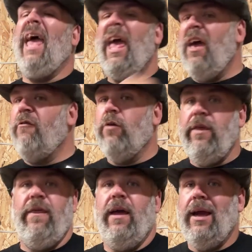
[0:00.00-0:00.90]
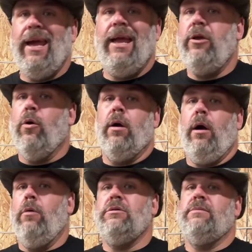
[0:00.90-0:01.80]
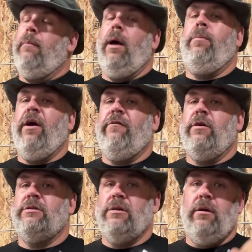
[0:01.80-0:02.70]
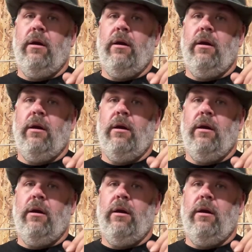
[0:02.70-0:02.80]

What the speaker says: everything in your house, my preference,